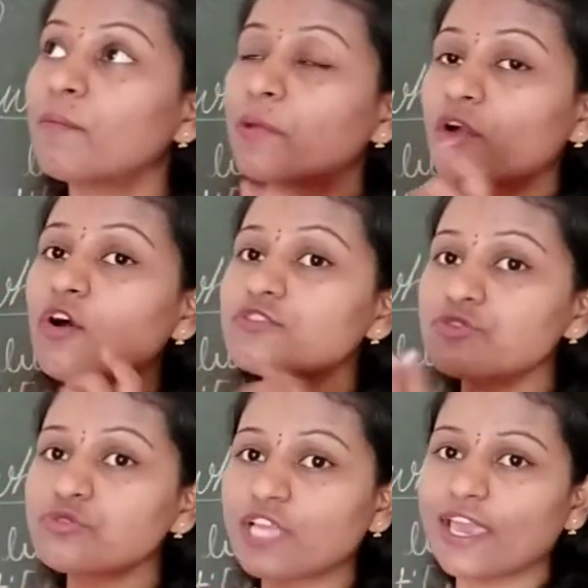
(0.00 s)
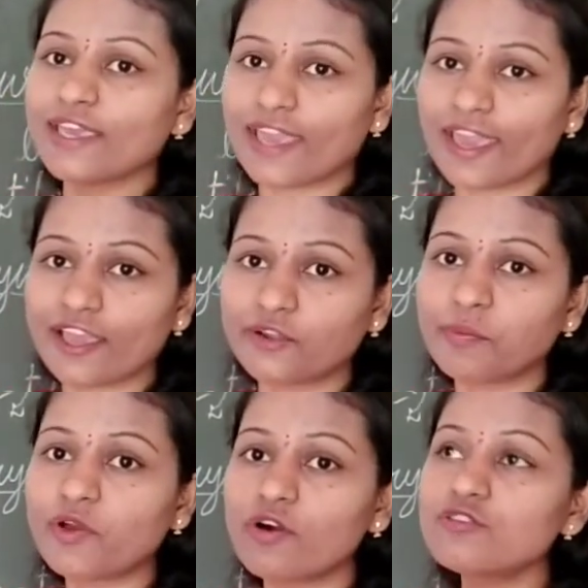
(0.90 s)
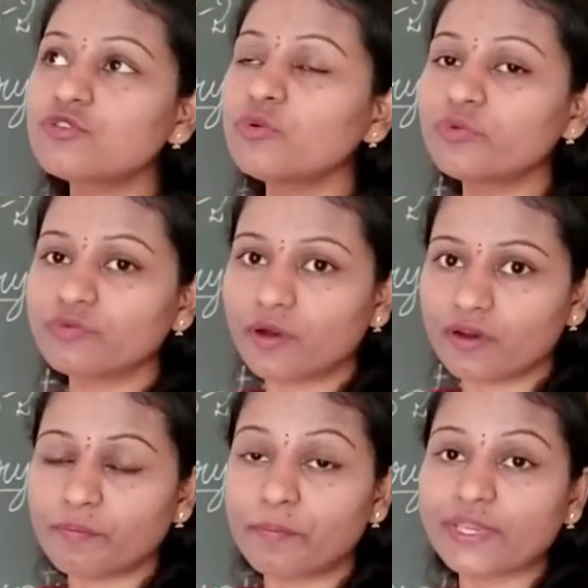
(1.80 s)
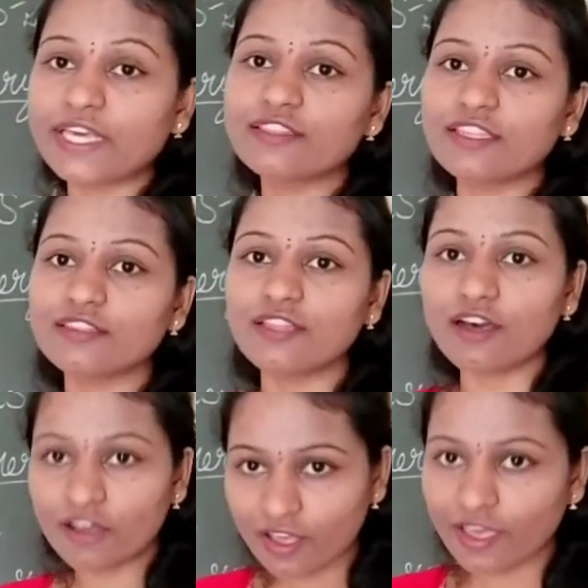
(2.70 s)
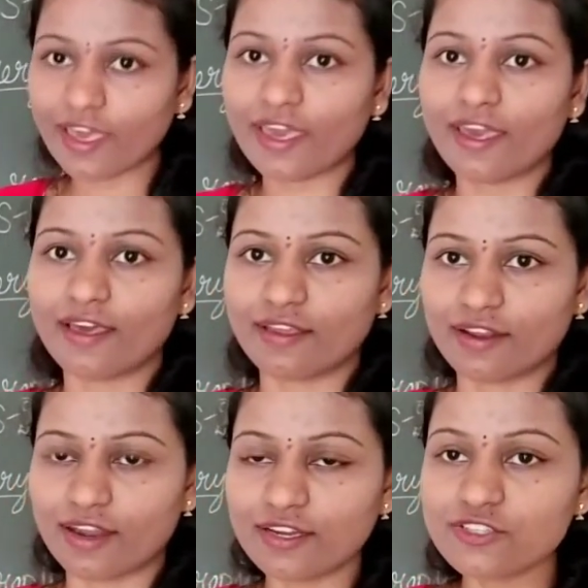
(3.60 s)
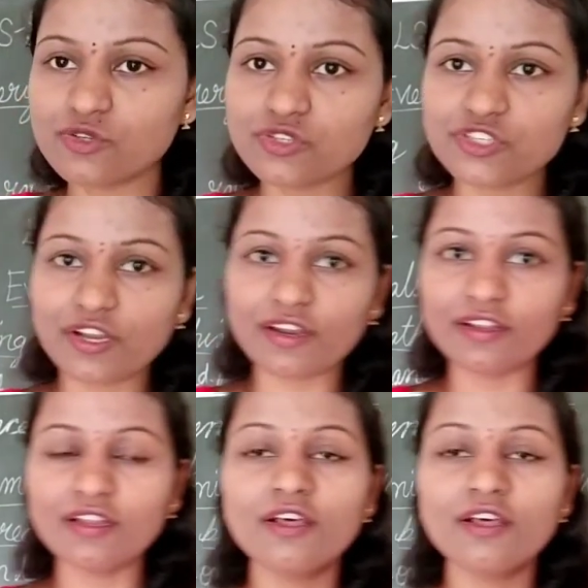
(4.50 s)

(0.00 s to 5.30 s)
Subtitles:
because to take air, because to breathe in the air. Understood children?